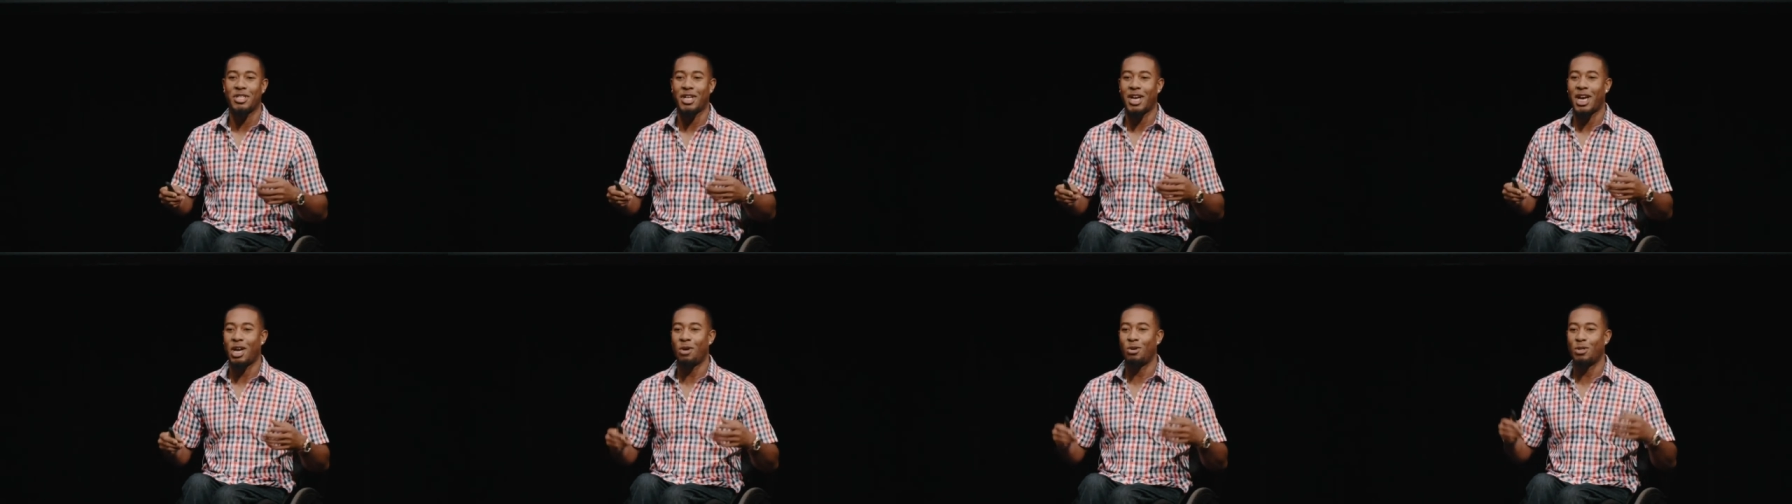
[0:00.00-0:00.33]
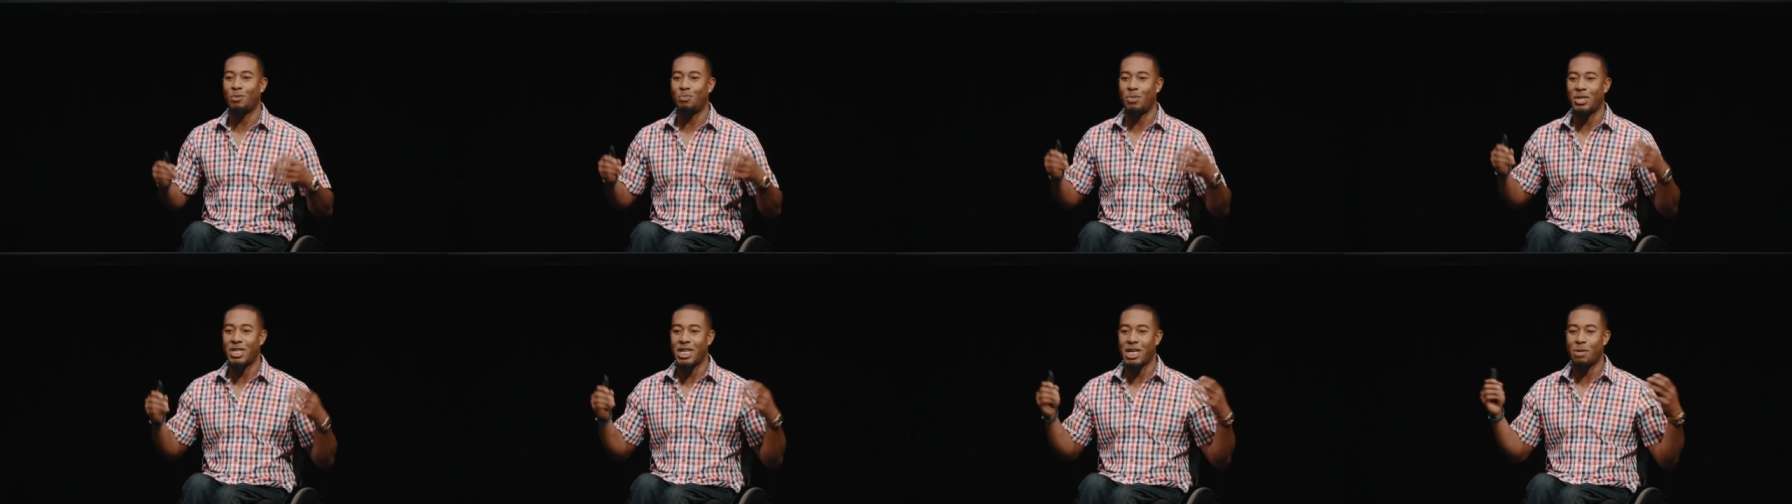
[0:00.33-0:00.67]
I
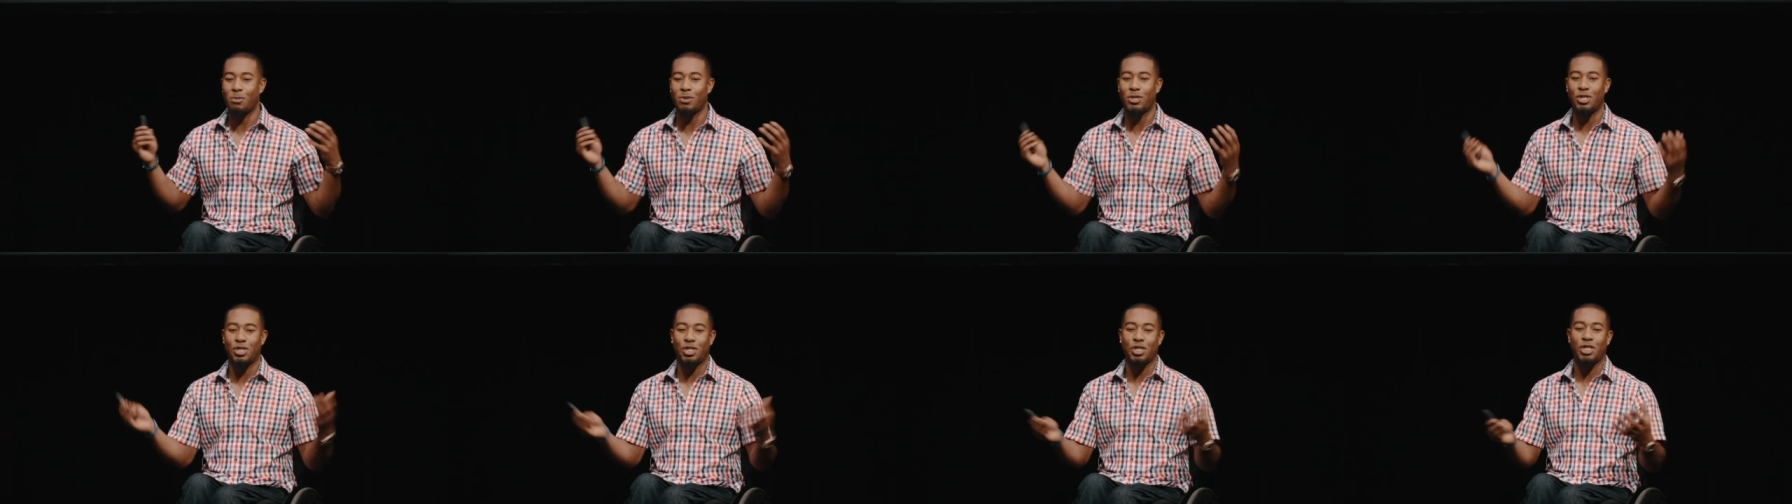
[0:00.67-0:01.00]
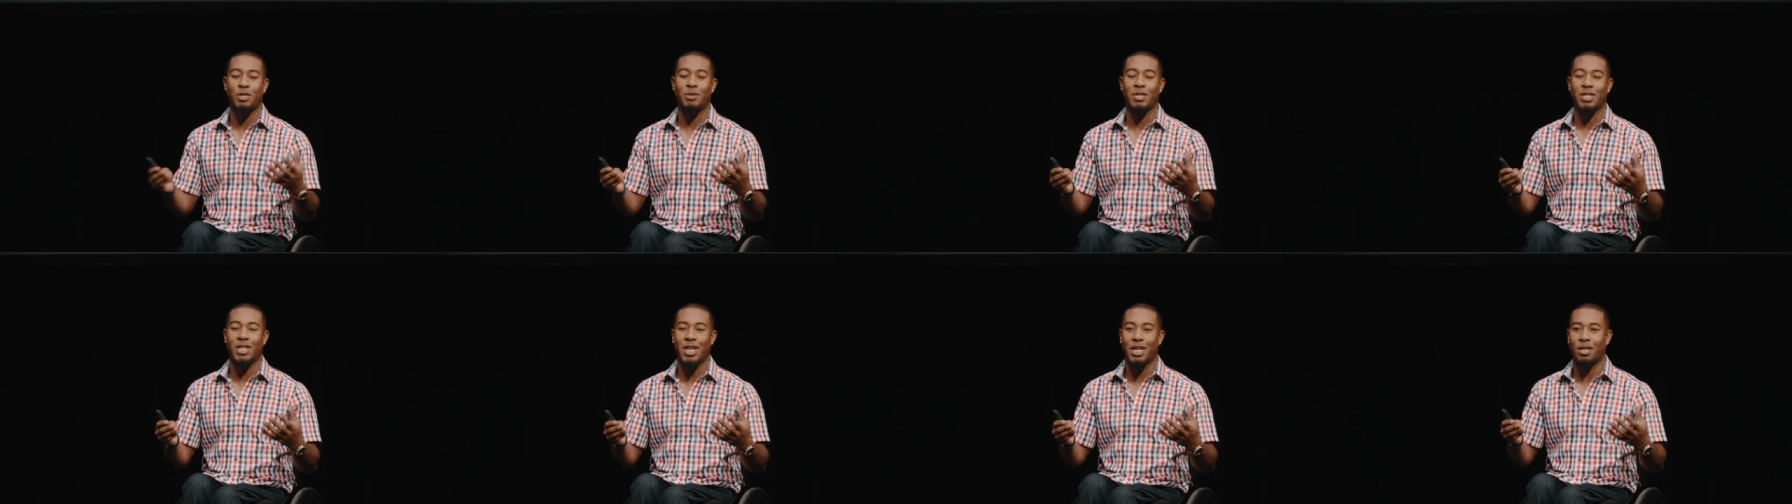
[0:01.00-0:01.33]
was being able to
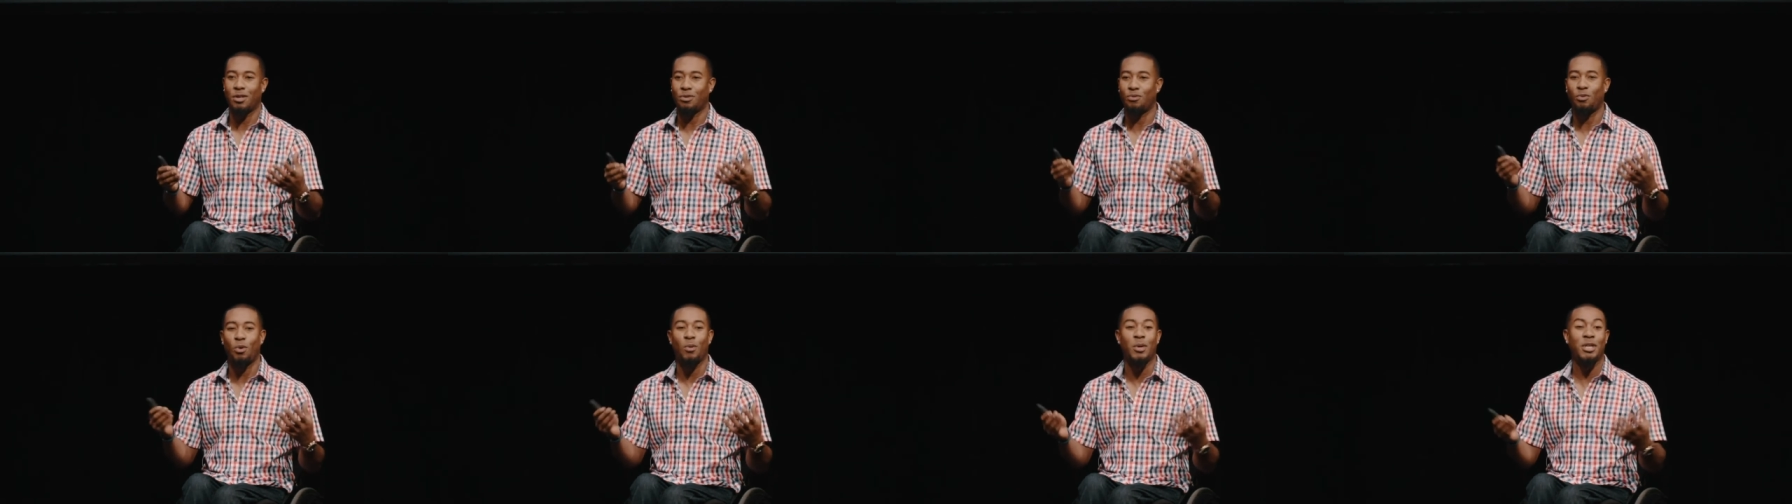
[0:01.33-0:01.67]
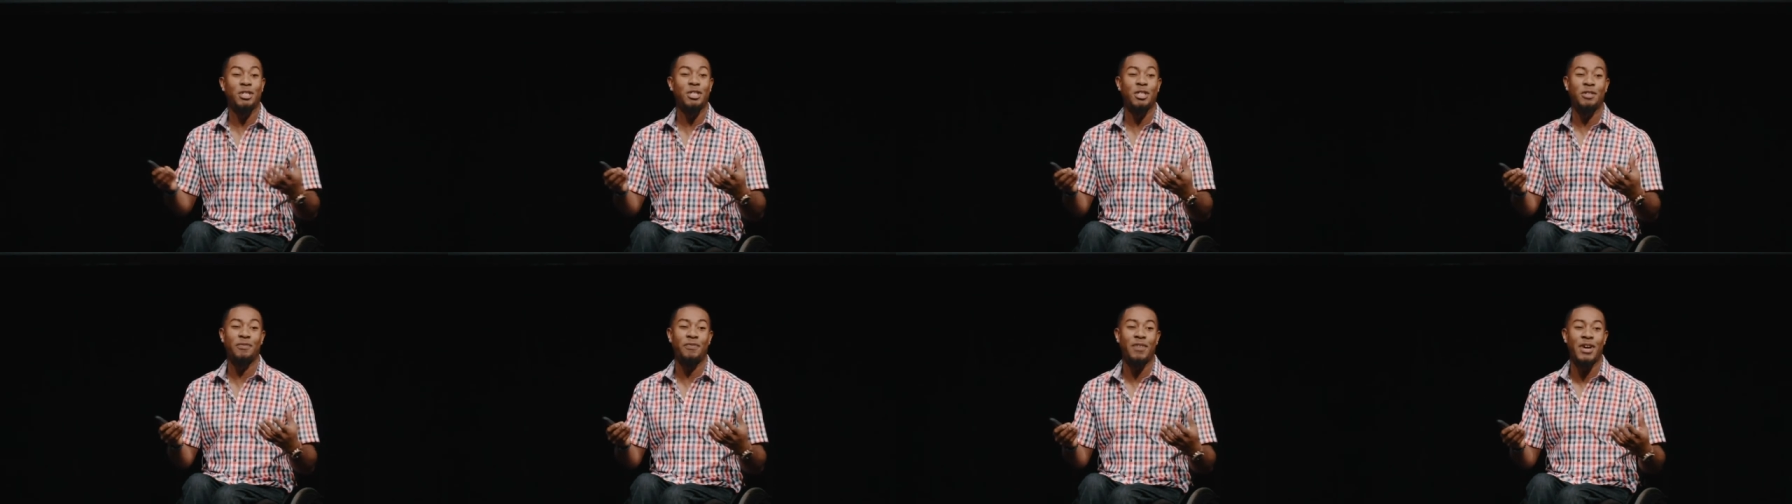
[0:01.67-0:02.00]
just get thrown
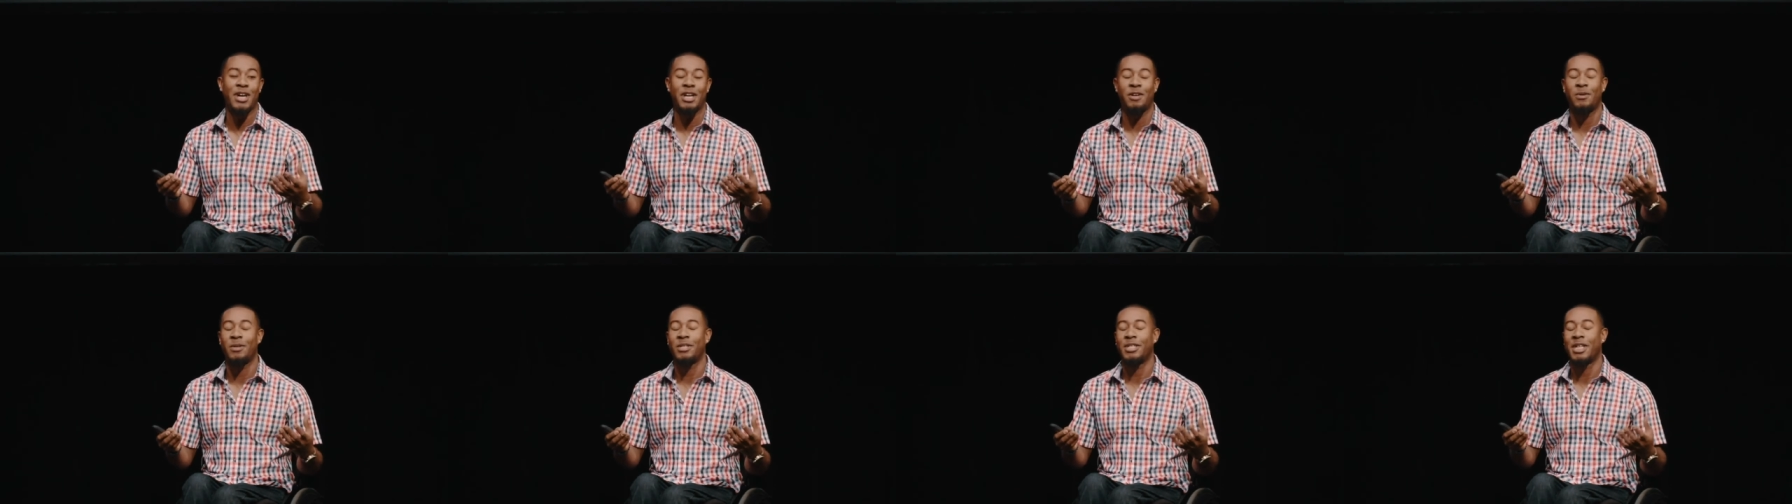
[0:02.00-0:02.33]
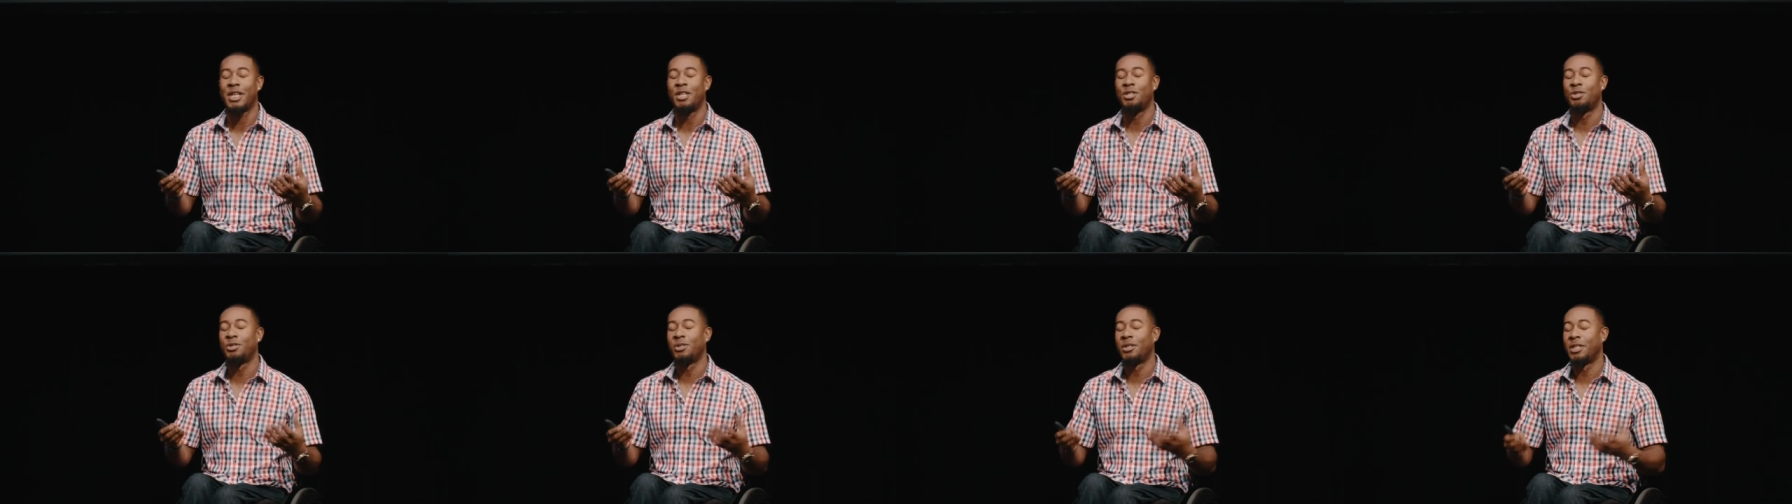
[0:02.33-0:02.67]
into the fire,
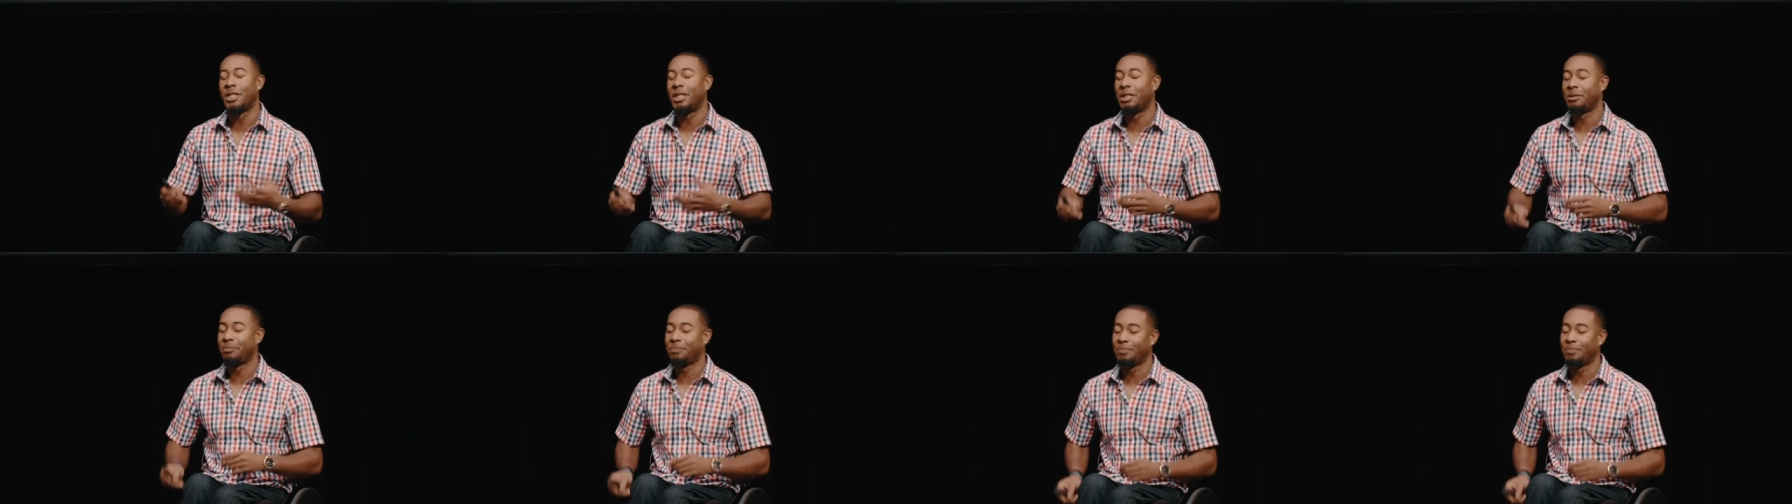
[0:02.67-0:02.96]
essentially.